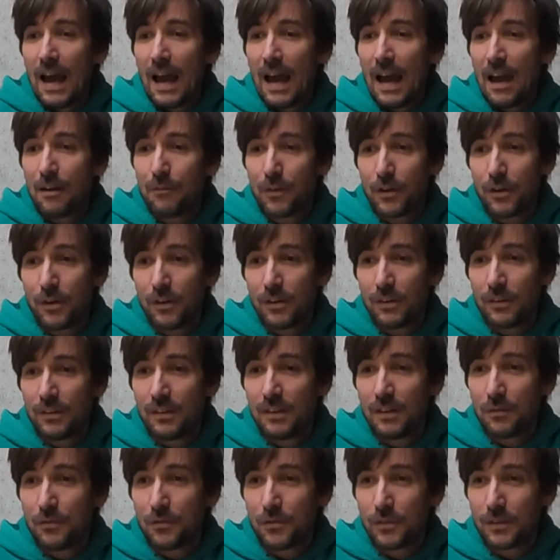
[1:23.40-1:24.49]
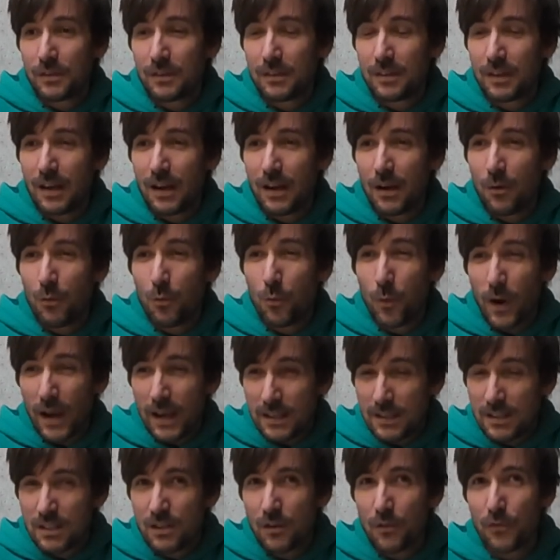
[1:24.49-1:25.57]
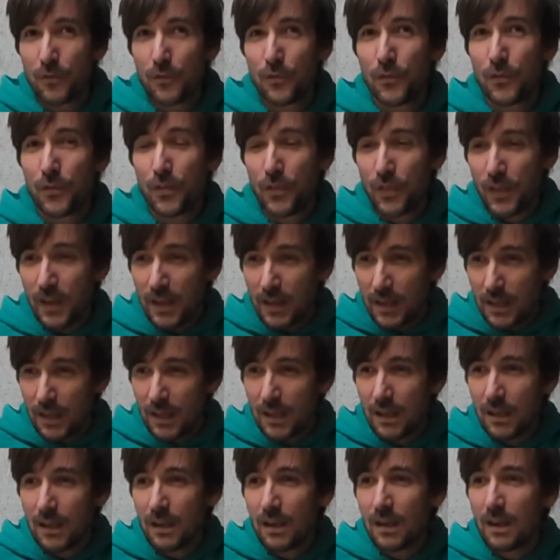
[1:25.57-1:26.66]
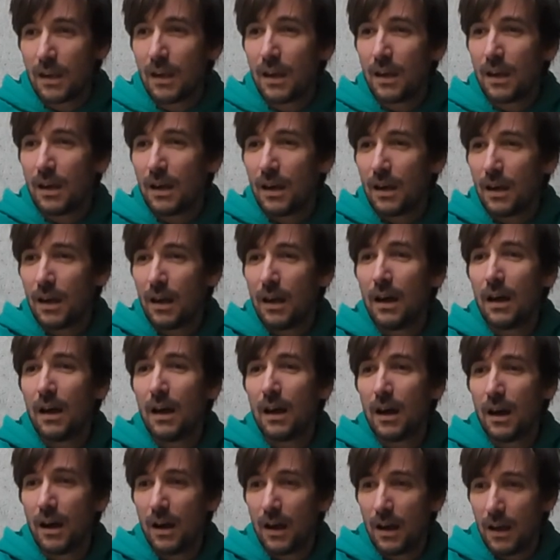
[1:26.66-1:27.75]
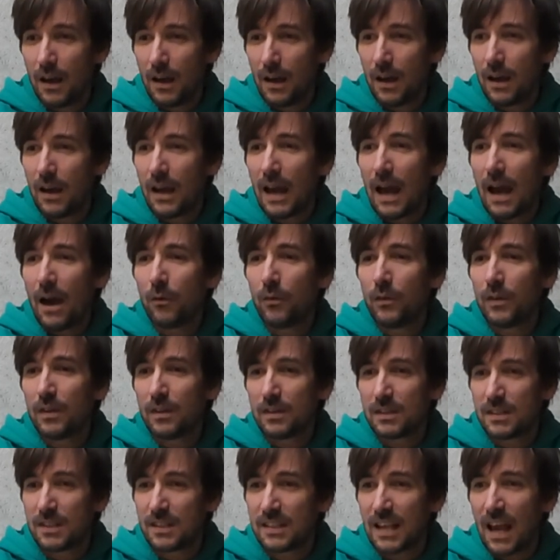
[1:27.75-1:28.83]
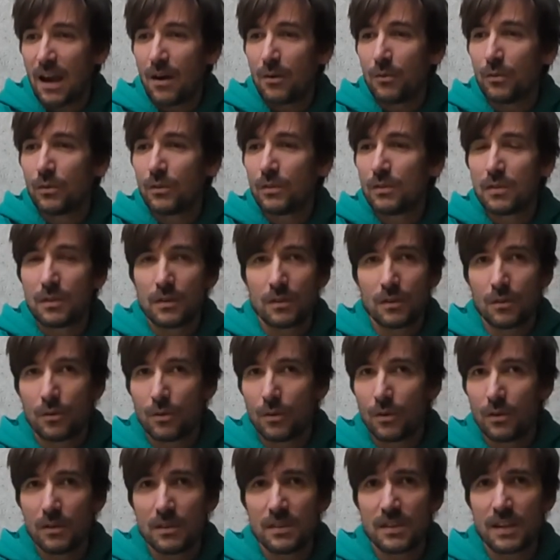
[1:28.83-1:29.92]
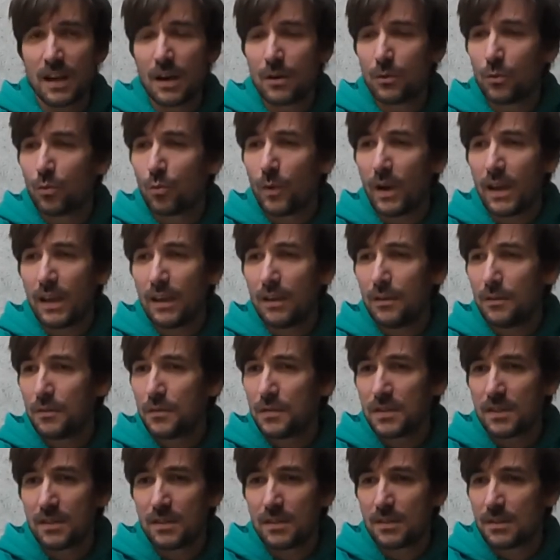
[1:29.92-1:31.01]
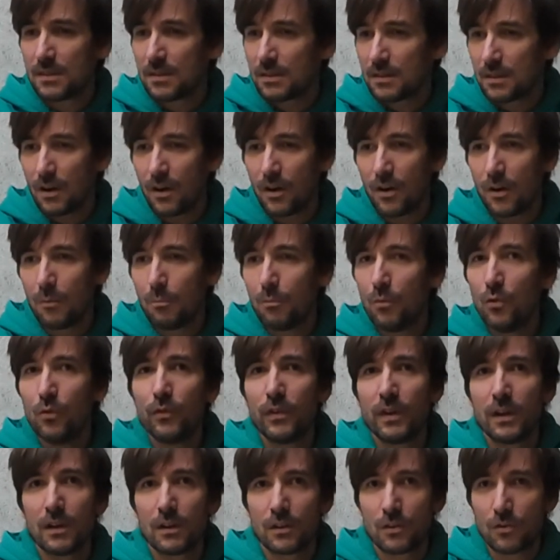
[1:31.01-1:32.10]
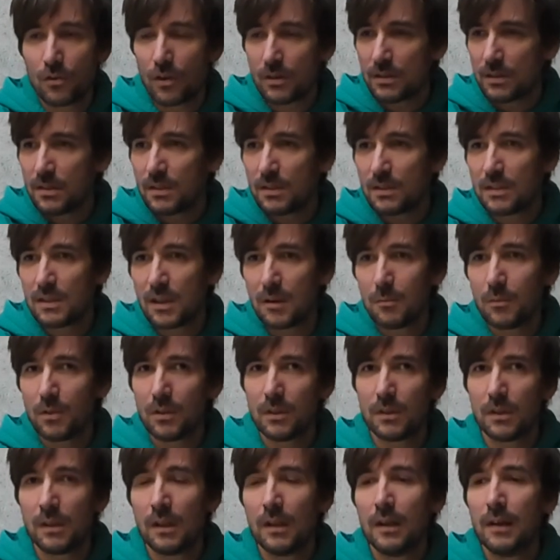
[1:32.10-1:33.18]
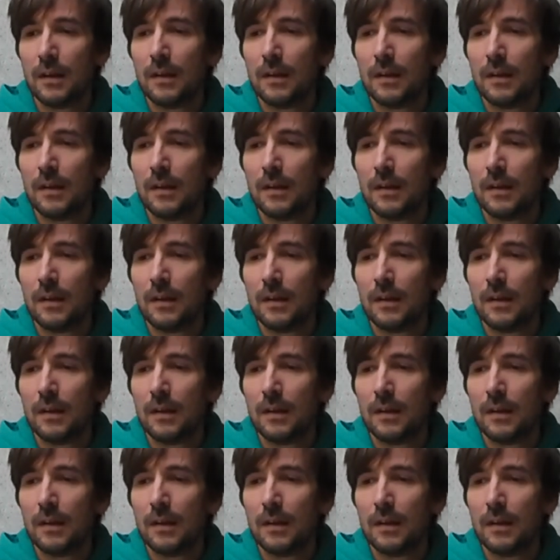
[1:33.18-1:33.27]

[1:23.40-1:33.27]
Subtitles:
I've heard different ways of thinking how the sound or sound waves are moving across the cymbal.